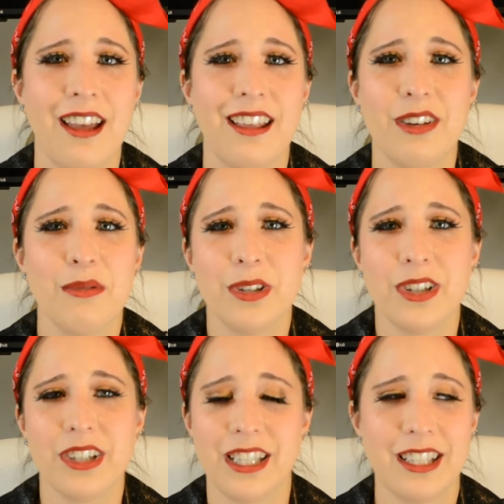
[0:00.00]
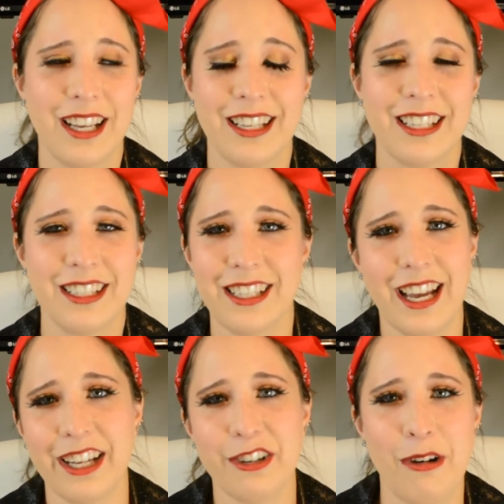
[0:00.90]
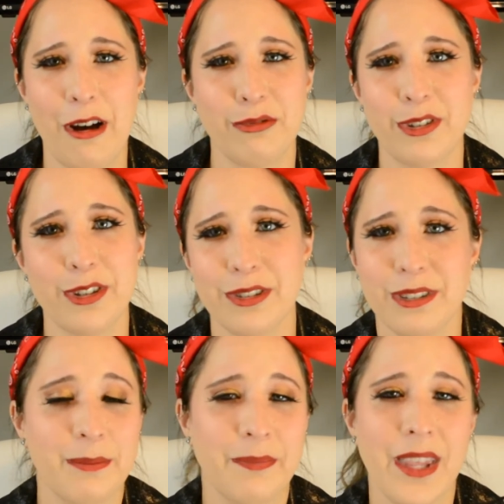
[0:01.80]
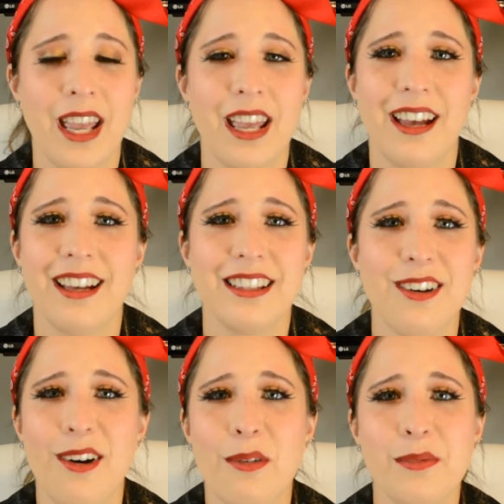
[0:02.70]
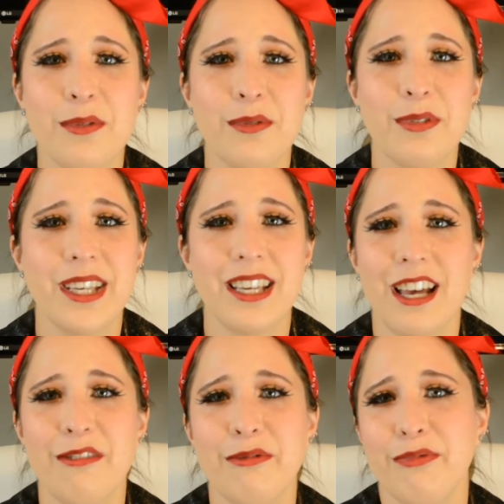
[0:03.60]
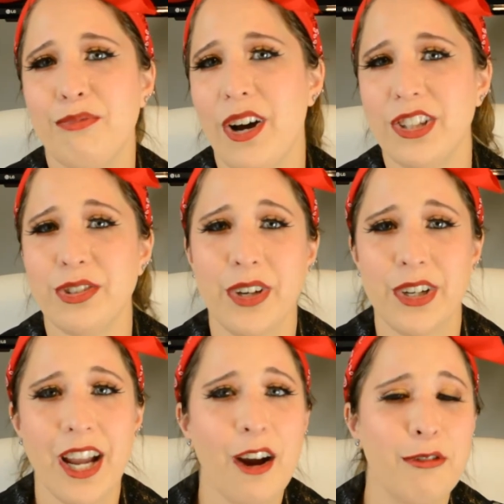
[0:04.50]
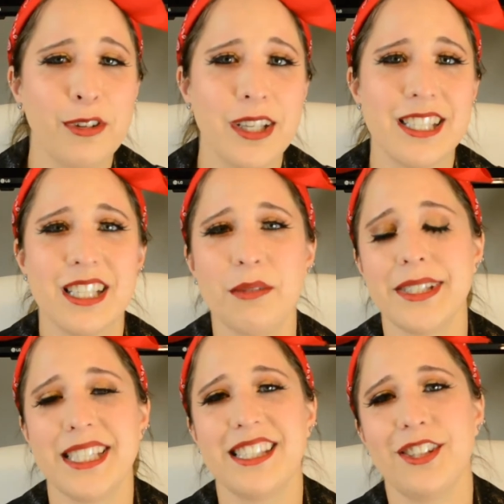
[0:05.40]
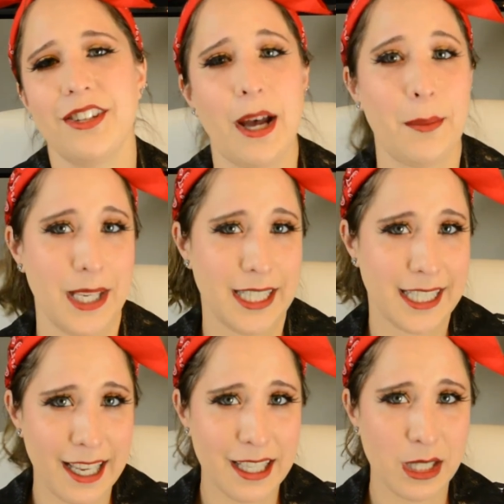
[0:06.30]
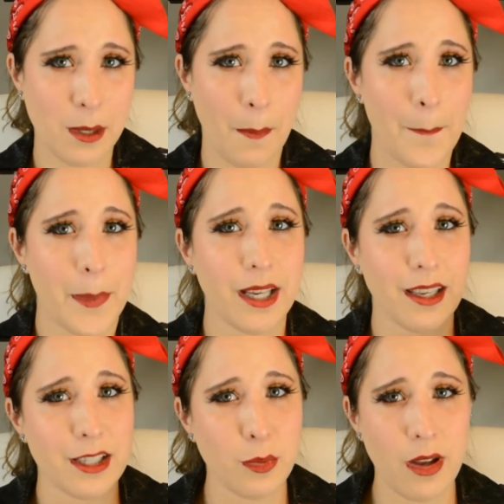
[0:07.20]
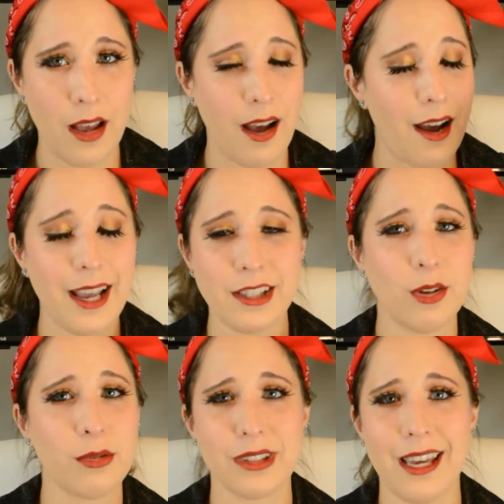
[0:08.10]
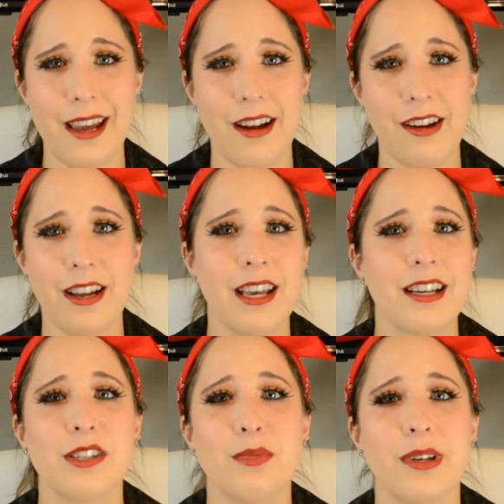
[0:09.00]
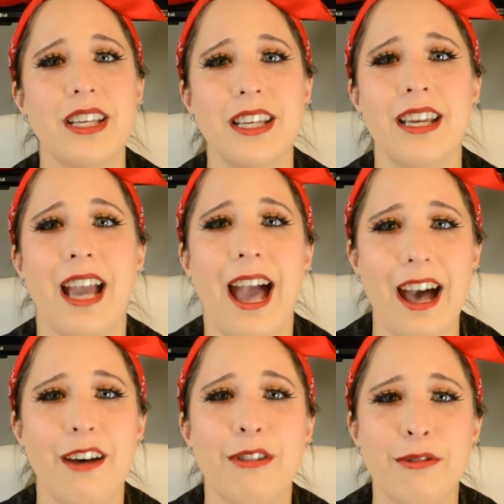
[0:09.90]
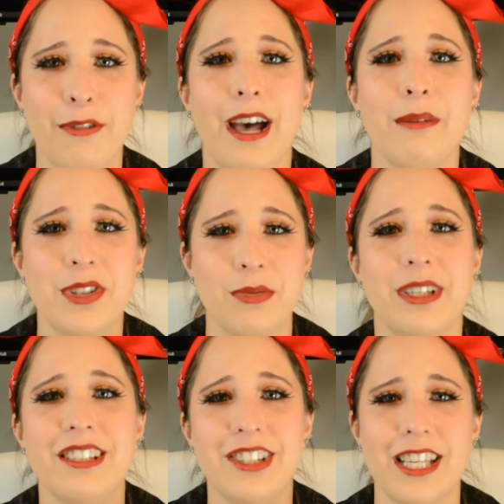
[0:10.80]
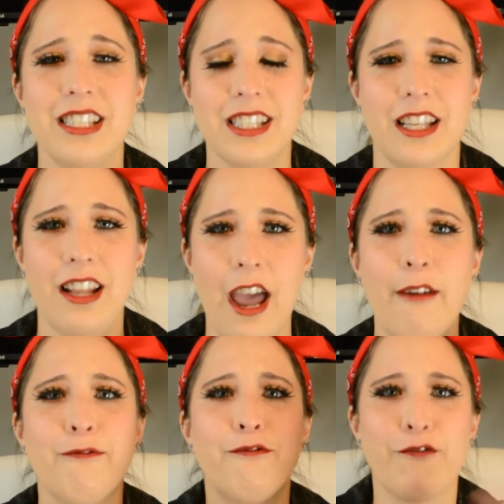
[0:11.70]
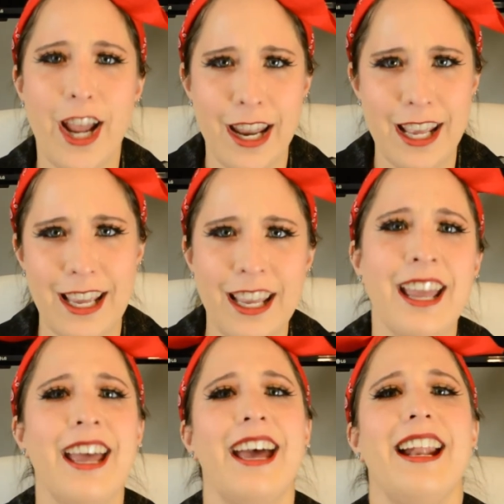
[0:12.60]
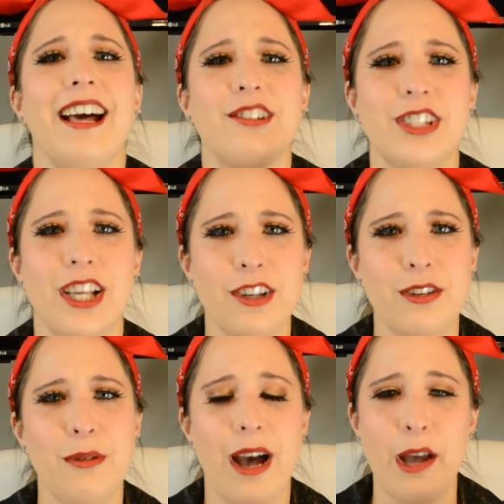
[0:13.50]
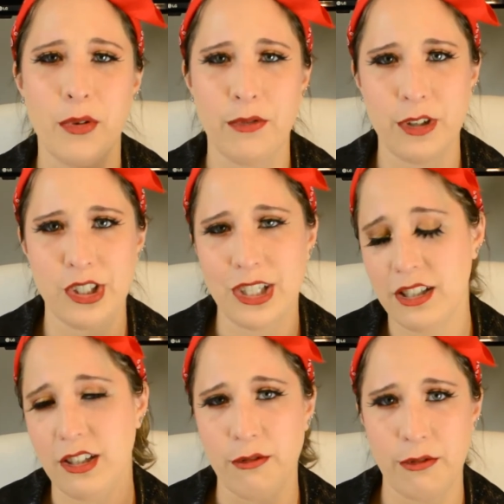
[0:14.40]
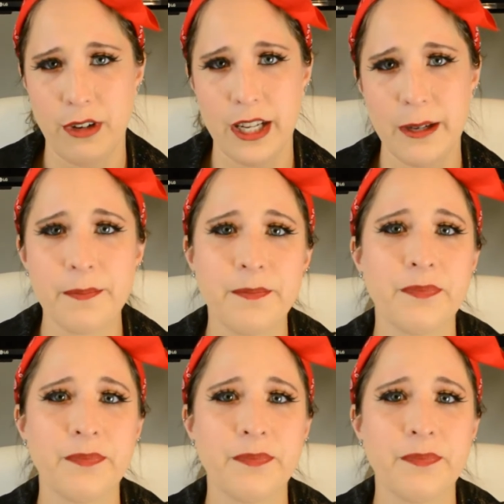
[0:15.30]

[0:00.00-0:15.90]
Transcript: And no wonder he had to go out first. And the whole movie, if watched very carefully, some scenes do not make sense. But guess what? I don't care. Because we have the fight between Jason and Freddy. And I'll tell you, I prefer Jason over Freddy.